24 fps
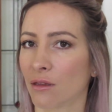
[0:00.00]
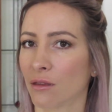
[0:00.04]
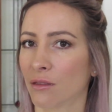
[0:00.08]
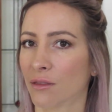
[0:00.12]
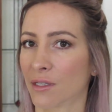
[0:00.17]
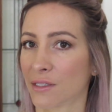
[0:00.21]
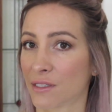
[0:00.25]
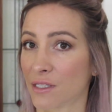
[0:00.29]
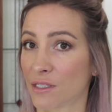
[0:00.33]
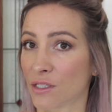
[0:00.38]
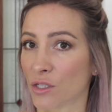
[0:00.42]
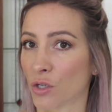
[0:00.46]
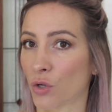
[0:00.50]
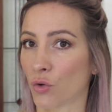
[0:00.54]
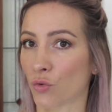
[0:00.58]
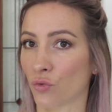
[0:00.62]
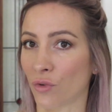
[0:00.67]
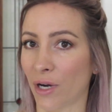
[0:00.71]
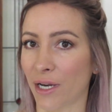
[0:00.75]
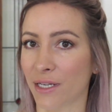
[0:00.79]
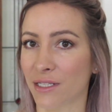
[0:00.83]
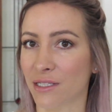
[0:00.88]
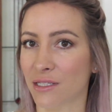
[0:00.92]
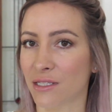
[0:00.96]
This is a
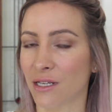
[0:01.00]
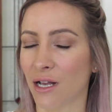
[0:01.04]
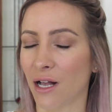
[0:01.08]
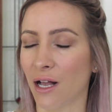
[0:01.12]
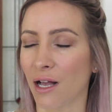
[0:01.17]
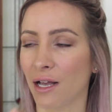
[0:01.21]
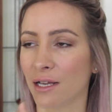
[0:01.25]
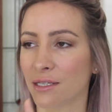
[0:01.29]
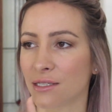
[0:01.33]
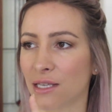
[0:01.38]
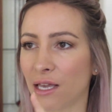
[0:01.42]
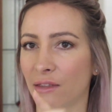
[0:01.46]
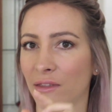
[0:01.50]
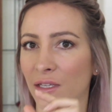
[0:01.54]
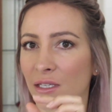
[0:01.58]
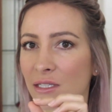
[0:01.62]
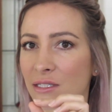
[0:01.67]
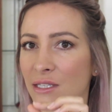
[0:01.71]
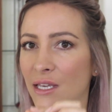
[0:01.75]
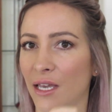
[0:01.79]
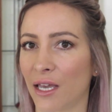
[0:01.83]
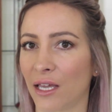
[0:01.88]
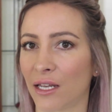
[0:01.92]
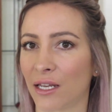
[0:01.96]
great size, and
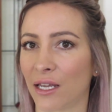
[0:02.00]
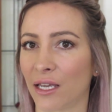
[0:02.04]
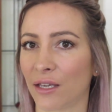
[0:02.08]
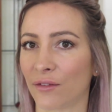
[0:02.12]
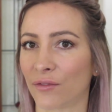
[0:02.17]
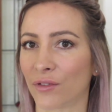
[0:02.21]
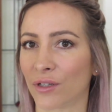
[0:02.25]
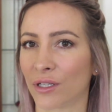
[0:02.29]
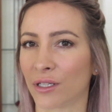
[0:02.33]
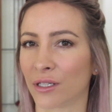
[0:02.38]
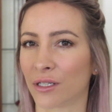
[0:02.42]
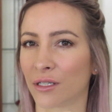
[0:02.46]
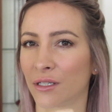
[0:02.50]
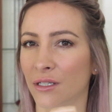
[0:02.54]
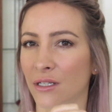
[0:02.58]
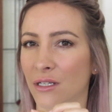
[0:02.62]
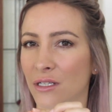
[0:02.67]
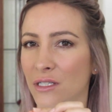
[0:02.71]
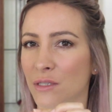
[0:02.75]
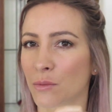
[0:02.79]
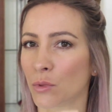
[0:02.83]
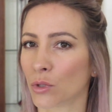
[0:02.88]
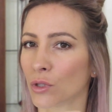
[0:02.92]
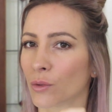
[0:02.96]
there's an even
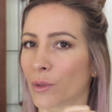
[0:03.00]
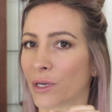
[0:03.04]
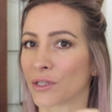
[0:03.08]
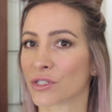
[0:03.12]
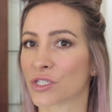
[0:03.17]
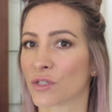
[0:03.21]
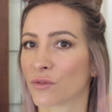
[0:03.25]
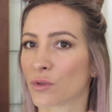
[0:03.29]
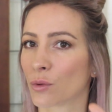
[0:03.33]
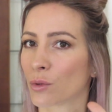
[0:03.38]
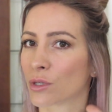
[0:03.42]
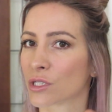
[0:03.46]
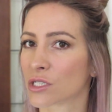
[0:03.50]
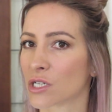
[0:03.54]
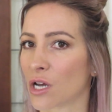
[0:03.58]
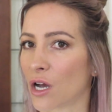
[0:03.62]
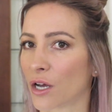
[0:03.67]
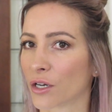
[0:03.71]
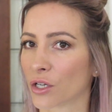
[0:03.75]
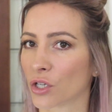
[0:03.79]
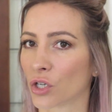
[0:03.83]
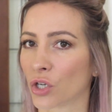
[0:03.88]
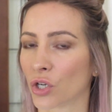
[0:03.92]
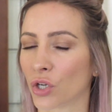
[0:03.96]
smaller one. So if you want
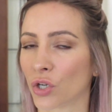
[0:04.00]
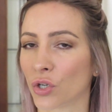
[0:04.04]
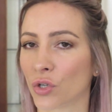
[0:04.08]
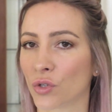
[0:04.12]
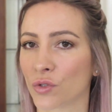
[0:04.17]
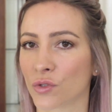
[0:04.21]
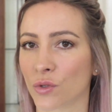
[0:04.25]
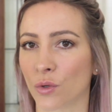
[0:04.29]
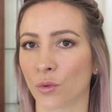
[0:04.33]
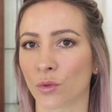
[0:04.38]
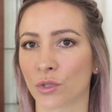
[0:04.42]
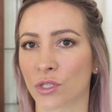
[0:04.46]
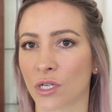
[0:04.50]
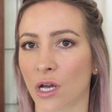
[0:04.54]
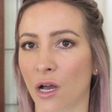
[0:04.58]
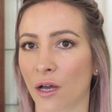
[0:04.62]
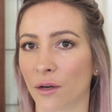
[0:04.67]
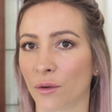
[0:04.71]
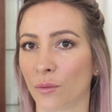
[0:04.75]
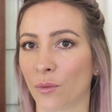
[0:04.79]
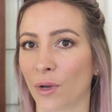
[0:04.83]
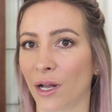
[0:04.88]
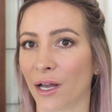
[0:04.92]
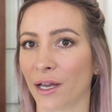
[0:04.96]
tighter curls or
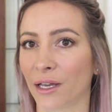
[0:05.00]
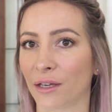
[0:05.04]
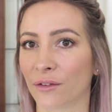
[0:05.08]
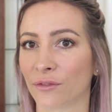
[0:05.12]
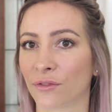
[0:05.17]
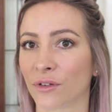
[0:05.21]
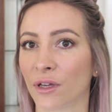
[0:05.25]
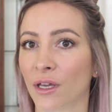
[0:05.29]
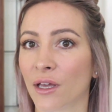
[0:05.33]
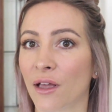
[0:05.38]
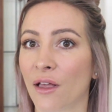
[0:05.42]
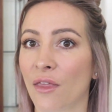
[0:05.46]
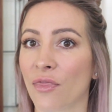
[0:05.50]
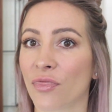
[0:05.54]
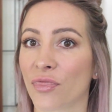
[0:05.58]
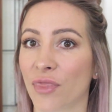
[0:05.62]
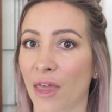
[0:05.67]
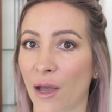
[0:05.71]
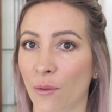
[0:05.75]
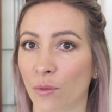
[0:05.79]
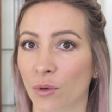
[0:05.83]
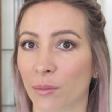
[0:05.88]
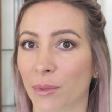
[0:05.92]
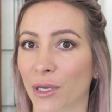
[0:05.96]
tighter wave,
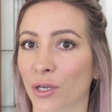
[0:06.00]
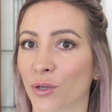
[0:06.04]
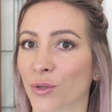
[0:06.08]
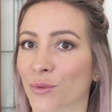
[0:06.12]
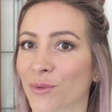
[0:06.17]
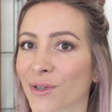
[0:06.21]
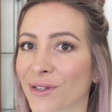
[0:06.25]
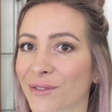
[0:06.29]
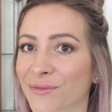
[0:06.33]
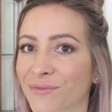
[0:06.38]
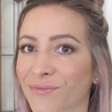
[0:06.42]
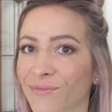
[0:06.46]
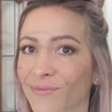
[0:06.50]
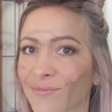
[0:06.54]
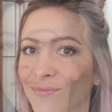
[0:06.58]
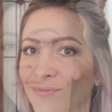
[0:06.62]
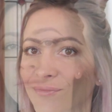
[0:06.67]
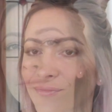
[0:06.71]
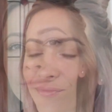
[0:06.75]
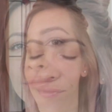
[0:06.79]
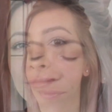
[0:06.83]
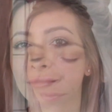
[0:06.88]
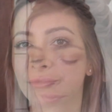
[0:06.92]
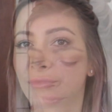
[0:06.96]
that would be a good one.
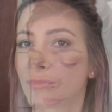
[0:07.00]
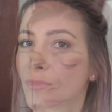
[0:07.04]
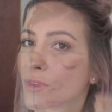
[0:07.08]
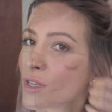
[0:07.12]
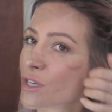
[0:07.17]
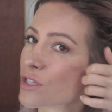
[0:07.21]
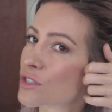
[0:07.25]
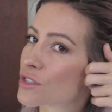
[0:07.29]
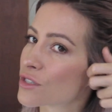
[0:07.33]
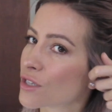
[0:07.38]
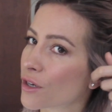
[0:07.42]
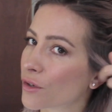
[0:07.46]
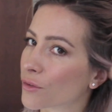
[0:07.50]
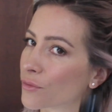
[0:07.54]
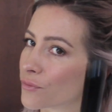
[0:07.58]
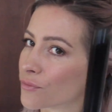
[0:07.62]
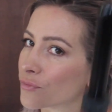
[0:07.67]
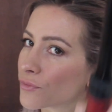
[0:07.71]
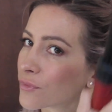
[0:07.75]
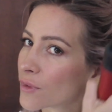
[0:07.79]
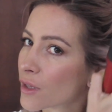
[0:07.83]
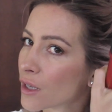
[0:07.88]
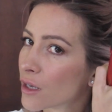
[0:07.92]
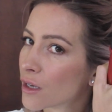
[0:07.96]
So
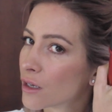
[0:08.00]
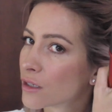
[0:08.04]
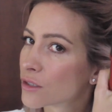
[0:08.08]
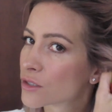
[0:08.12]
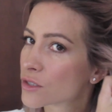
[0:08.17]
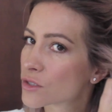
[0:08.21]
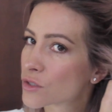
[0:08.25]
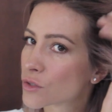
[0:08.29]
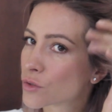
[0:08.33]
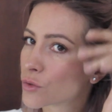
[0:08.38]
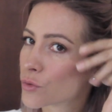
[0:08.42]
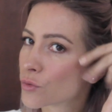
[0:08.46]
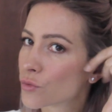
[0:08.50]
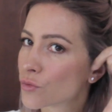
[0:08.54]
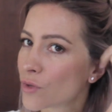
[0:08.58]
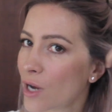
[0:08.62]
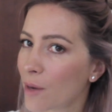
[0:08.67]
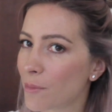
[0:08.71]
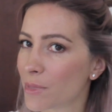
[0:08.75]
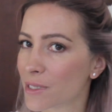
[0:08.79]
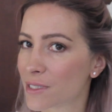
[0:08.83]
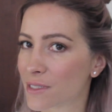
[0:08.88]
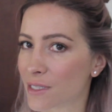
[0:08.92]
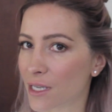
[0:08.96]
just
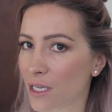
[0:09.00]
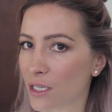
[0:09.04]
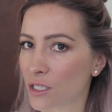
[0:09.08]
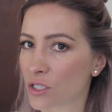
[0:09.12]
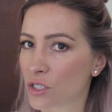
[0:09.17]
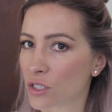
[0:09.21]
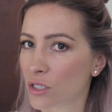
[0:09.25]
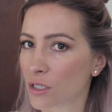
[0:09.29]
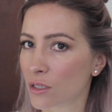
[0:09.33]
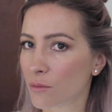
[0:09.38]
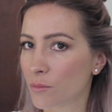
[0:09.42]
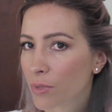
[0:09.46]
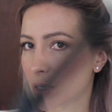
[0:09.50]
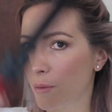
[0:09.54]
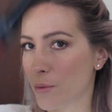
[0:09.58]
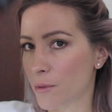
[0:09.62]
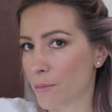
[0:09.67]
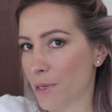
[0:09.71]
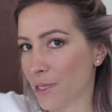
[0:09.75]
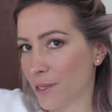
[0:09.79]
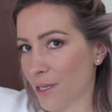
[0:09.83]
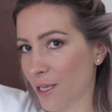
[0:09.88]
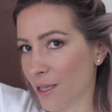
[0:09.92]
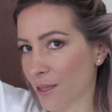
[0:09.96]
grab a section, probably
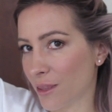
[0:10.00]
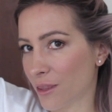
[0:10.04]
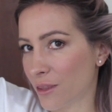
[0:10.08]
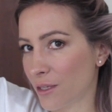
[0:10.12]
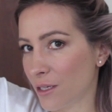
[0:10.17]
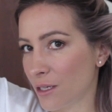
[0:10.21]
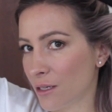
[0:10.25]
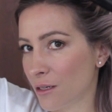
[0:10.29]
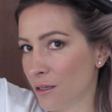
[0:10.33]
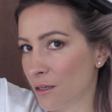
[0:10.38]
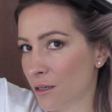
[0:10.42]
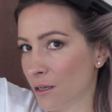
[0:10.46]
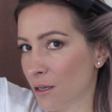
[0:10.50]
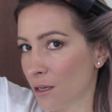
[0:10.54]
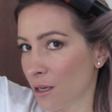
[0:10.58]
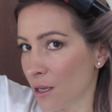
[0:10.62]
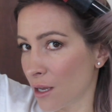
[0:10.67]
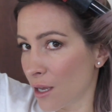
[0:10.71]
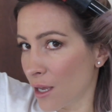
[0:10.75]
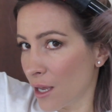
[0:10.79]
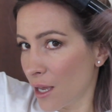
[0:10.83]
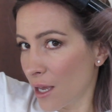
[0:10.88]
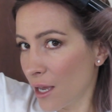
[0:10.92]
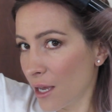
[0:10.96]
about that thin,
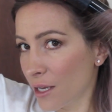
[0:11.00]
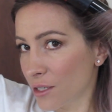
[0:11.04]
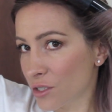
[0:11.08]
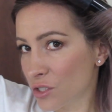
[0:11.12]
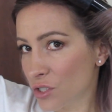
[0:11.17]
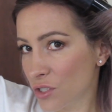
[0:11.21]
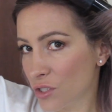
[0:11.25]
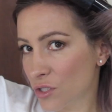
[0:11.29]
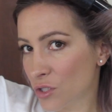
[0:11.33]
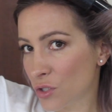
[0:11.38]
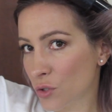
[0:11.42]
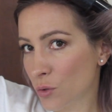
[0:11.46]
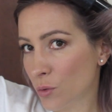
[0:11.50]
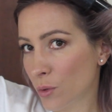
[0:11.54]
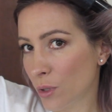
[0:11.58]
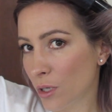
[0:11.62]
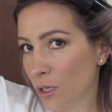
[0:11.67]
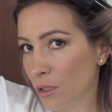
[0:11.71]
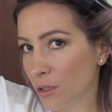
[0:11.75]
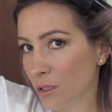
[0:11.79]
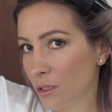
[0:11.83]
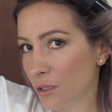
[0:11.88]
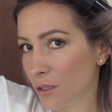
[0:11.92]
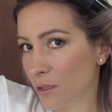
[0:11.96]
and just
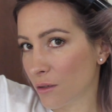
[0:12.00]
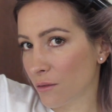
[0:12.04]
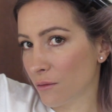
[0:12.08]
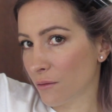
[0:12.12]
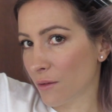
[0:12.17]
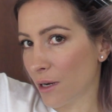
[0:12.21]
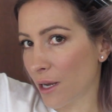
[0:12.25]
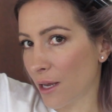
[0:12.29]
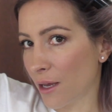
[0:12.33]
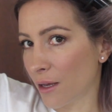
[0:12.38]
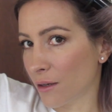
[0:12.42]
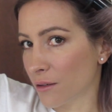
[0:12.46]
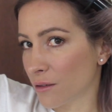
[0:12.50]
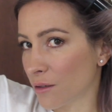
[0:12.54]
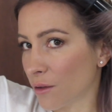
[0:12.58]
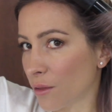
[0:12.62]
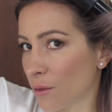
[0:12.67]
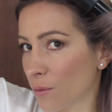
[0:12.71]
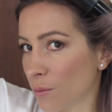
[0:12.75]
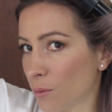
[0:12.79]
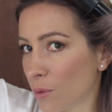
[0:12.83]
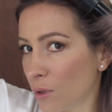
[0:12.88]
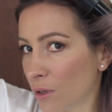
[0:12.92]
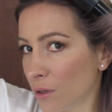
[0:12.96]
twirl it around
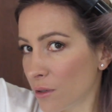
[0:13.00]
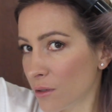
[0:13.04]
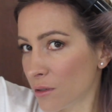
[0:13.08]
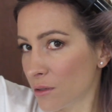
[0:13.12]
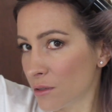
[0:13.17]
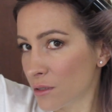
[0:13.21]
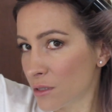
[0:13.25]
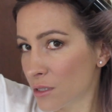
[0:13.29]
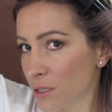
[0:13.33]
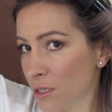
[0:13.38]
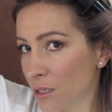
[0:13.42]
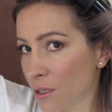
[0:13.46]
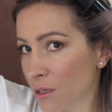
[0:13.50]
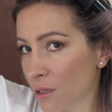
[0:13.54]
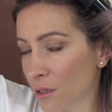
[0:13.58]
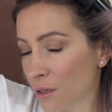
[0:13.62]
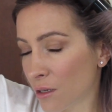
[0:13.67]
the wand.